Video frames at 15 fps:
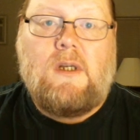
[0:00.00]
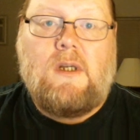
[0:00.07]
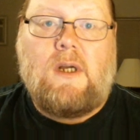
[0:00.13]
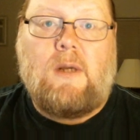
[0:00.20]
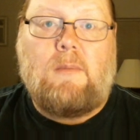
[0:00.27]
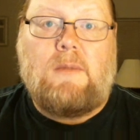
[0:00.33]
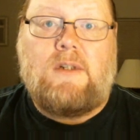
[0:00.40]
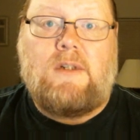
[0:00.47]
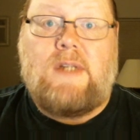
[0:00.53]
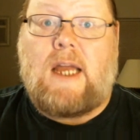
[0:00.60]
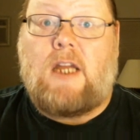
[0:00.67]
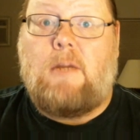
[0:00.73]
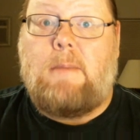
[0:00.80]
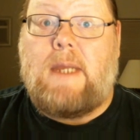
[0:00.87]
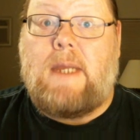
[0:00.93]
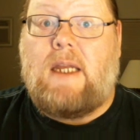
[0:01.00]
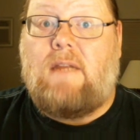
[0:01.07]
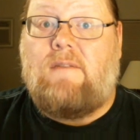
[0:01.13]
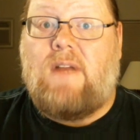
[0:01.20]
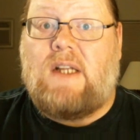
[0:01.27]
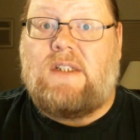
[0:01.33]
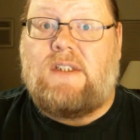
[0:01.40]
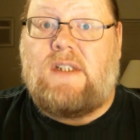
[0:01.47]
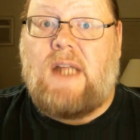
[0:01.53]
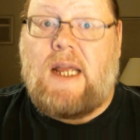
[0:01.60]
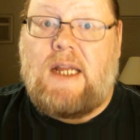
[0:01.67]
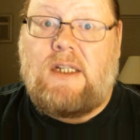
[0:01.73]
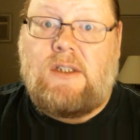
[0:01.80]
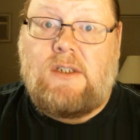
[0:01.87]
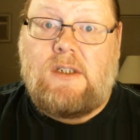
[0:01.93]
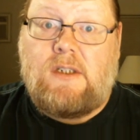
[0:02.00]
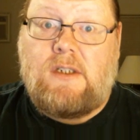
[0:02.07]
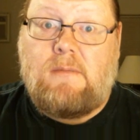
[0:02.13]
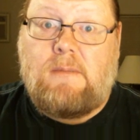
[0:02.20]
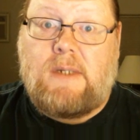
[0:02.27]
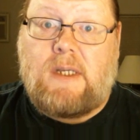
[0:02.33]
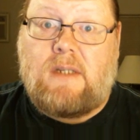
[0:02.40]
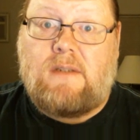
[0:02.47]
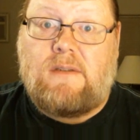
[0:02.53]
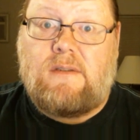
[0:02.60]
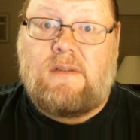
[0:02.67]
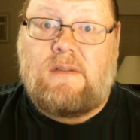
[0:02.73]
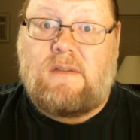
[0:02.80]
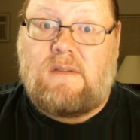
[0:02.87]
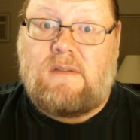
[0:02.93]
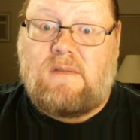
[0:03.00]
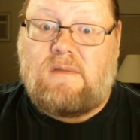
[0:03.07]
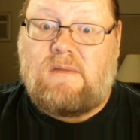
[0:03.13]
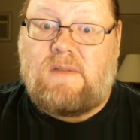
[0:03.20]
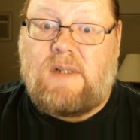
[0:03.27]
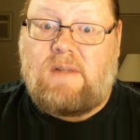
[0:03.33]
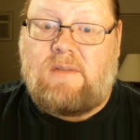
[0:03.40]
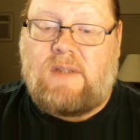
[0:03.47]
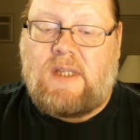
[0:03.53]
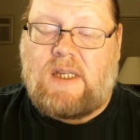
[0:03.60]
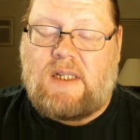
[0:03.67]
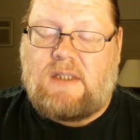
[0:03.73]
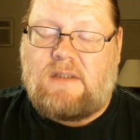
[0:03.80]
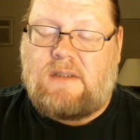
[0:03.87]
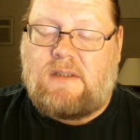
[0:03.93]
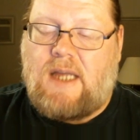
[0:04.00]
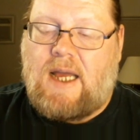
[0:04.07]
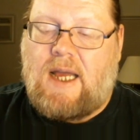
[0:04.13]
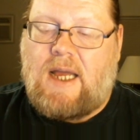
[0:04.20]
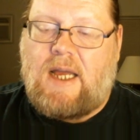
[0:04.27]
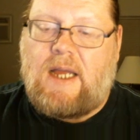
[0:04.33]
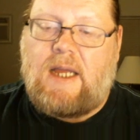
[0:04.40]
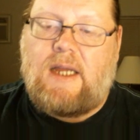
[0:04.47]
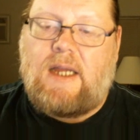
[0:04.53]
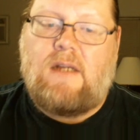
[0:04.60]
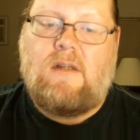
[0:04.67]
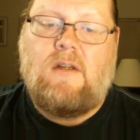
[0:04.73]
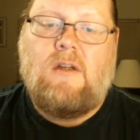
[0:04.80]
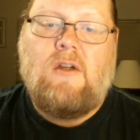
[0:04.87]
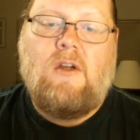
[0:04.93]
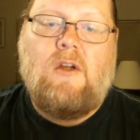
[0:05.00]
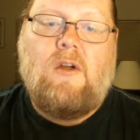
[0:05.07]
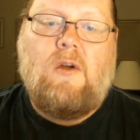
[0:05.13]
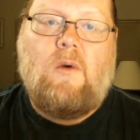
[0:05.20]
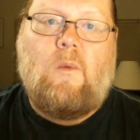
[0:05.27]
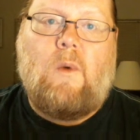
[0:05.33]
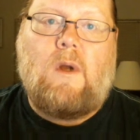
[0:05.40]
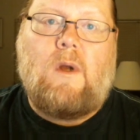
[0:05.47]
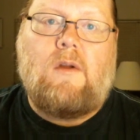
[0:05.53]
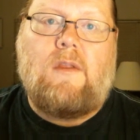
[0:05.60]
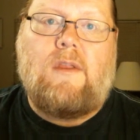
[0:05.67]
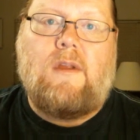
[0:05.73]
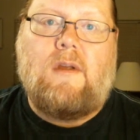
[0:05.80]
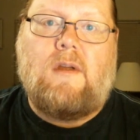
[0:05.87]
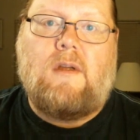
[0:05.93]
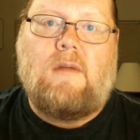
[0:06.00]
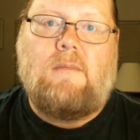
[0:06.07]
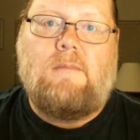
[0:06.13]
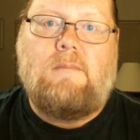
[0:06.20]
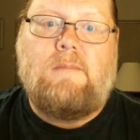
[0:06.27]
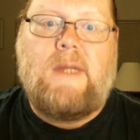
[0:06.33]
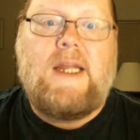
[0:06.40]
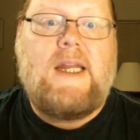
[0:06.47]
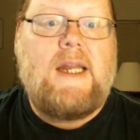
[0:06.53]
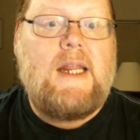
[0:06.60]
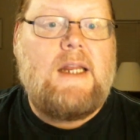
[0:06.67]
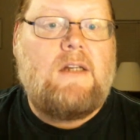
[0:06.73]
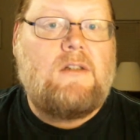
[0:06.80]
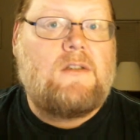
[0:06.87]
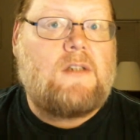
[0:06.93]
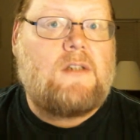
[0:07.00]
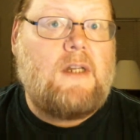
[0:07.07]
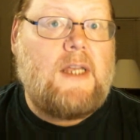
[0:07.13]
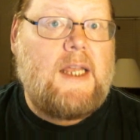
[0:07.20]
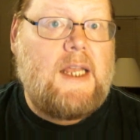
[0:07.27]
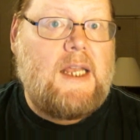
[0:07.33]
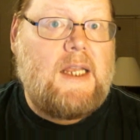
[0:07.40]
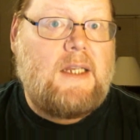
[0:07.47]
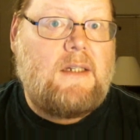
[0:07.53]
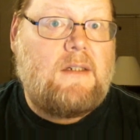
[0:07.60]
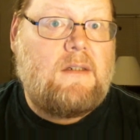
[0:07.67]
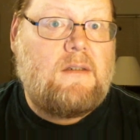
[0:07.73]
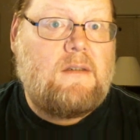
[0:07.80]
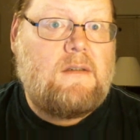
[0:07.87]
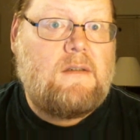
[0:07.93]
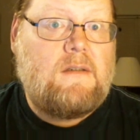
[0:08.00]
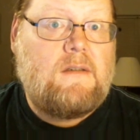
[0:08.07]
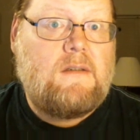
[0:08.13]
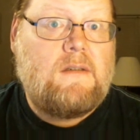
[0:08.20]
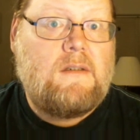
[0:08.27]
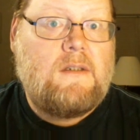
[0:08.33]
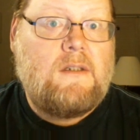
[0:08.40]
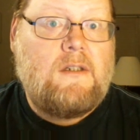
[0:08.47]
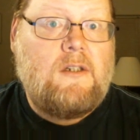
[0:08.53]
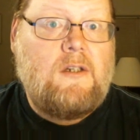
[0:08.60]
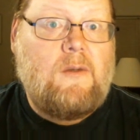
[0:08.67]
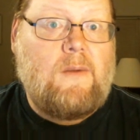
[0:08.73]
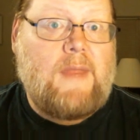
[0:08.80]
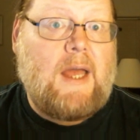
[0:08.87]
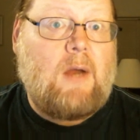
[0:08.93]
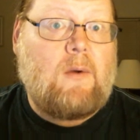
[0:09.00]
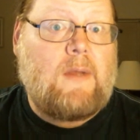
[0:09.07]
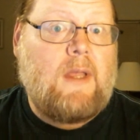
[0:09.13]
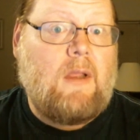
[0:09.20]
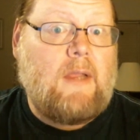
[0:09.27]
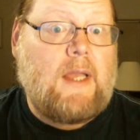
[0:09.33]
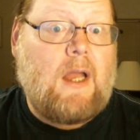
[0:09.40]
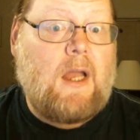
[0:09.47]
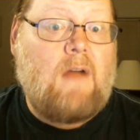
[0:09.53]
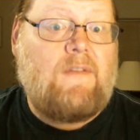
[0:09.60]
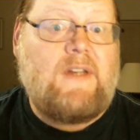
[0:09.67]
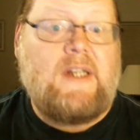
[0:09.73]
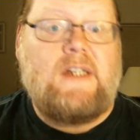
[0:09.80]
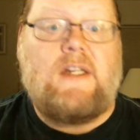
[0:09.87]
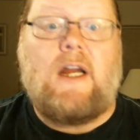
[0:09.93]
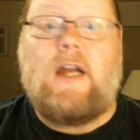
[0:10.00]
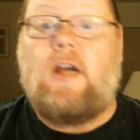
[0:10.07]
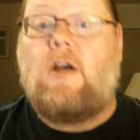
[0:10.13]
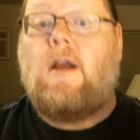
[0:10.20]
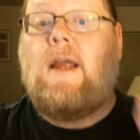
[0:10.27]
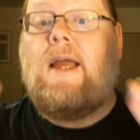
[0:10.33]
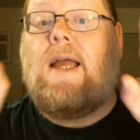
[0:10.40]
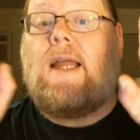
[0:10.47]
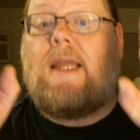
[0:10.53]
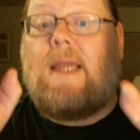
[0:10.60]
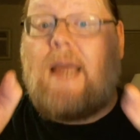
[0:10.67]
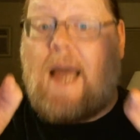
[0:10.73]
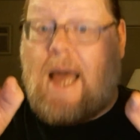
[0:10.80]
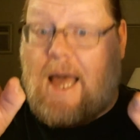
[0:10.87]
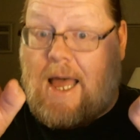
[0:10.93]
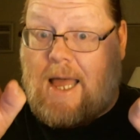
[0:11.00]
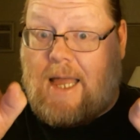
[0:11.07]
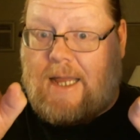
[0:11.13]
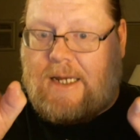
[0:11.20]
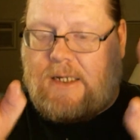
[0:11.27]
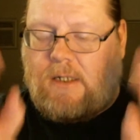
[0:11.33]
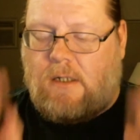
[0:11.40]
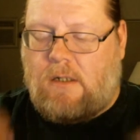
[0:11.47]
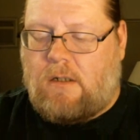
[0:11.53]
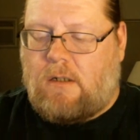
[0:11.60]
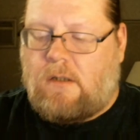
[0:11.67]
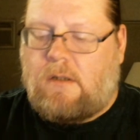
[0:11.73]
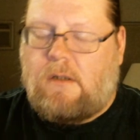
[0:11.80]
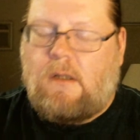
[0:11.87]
There's not going to be any vegetation because everything's died. What are the meat eaters going to eat without killing off an entire kind?